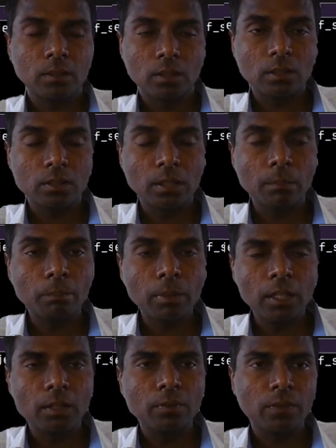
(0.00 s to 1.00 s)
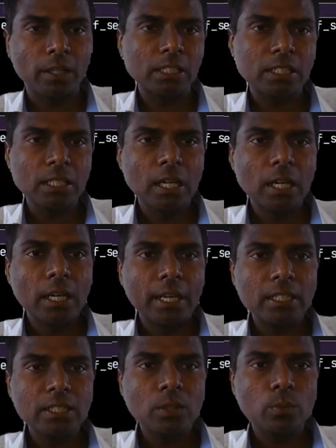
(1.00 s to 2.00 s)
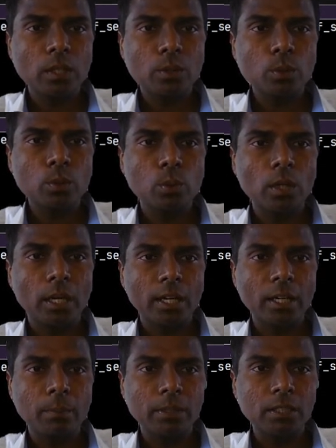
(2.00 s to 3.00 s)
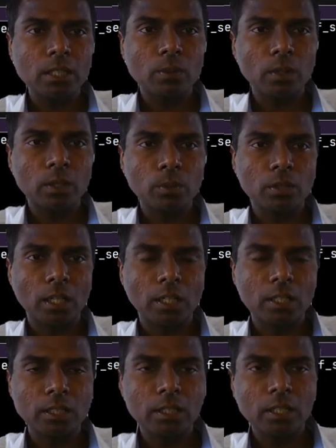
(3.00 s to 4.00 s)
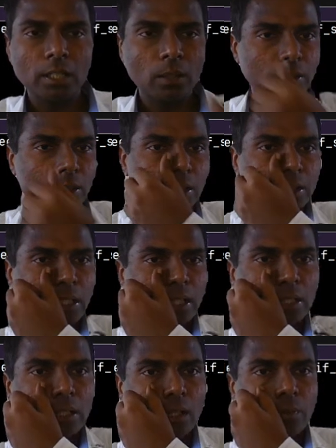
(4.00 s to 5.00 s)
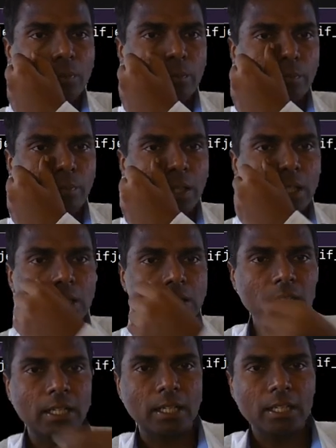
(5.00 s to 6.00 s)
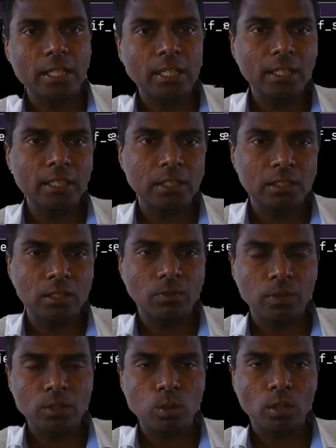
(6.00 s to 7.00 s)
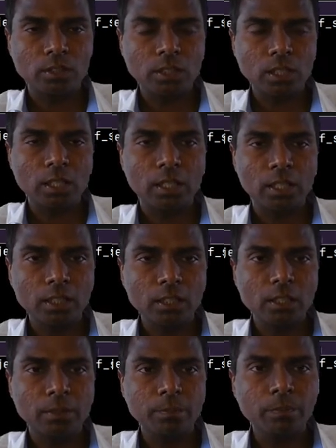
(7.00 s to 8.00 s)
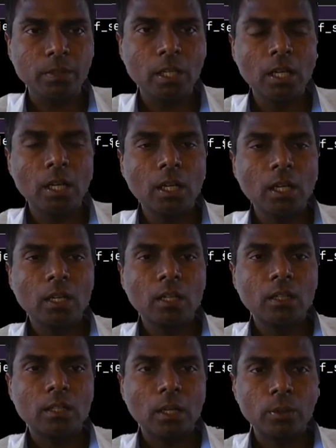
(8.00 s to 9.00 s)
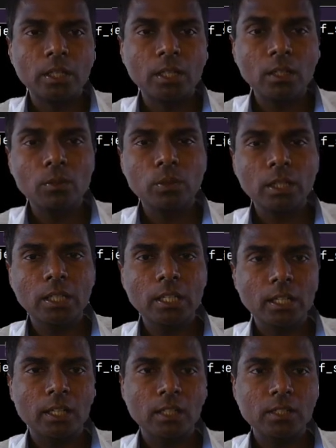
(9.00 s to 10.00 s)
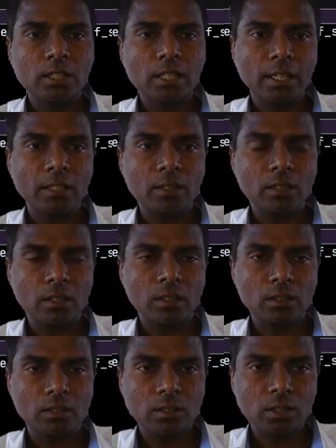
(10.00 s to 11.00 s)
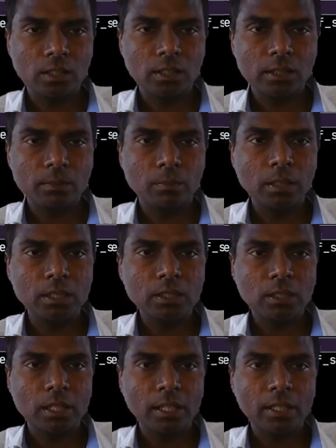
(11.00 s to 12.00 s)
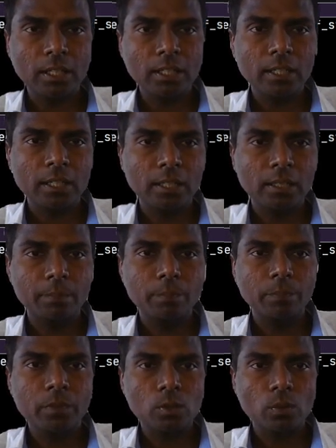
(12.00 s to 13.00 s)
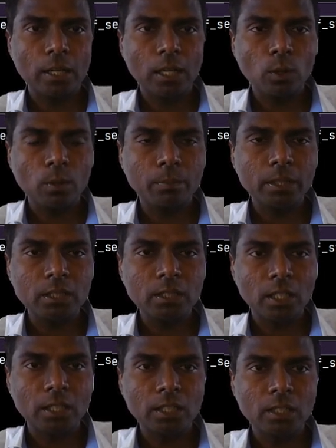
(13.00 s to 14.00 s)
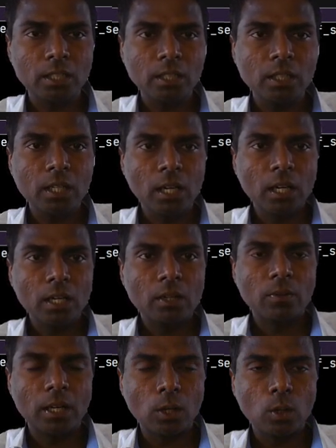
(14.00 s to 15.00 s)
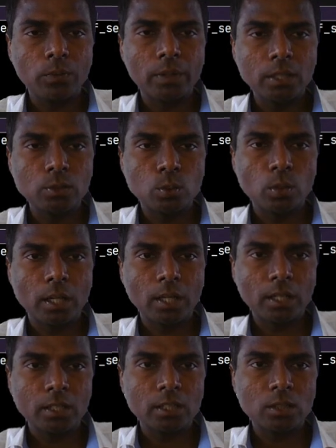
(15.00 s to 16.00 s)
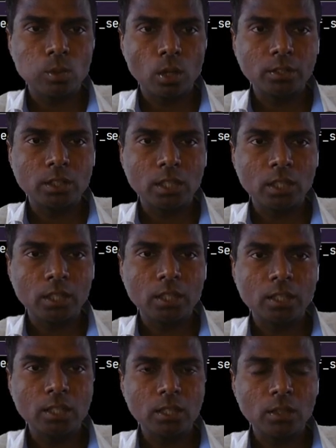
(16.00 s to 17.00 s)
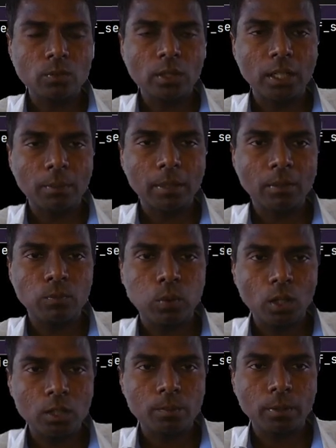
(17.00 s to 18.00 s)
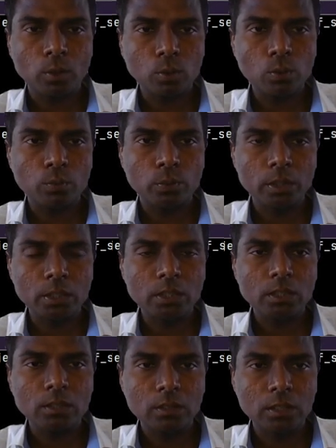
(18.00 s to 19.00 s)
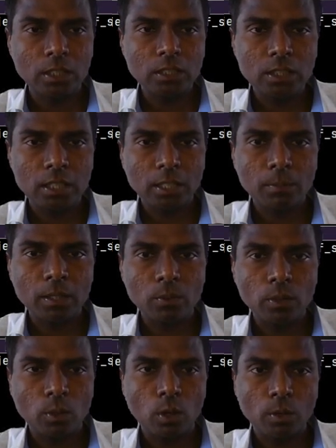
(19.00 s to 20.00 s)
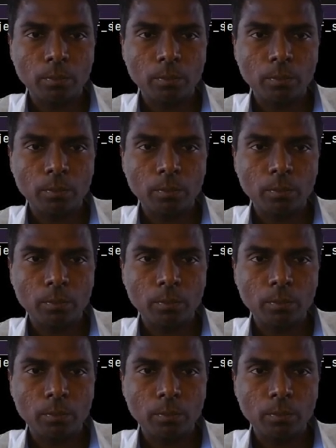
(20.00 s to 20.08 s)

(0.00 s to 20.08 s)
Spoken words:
simple if else. A is equal to 200, b is equal to 33. Now in this case, if b is greater than a, this is the first logical condition. Now here we can understand, see, b is greater than a, so value of b is 33, value of a is 200. This logical condition will remain false, because of which this statement will not